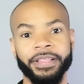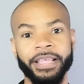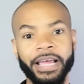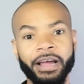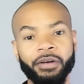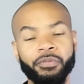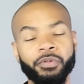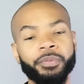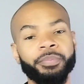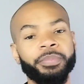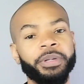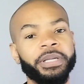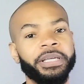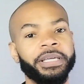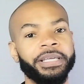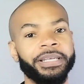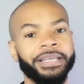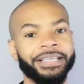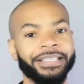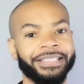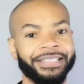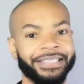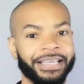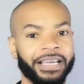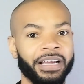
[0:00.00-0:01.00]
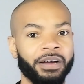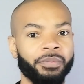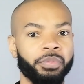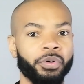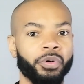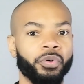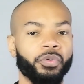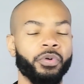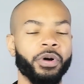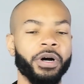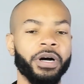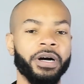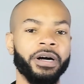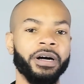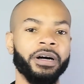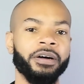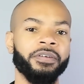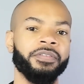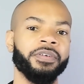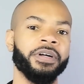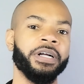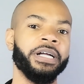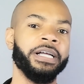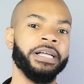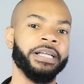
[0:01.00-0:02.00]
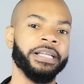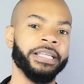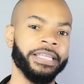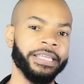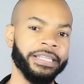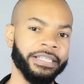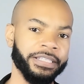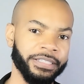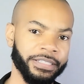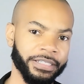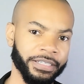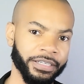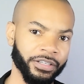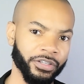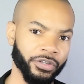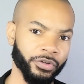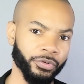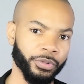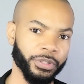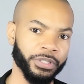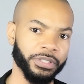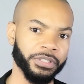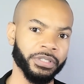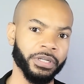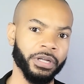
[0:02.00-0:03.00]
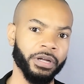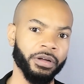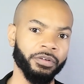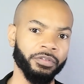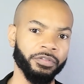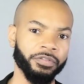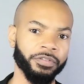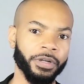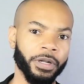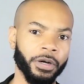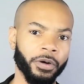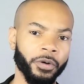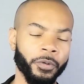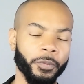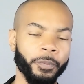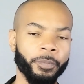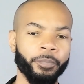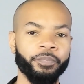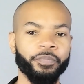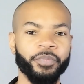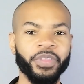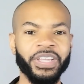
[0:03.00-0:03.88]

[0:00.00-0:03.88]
That would be an example of continuous flow.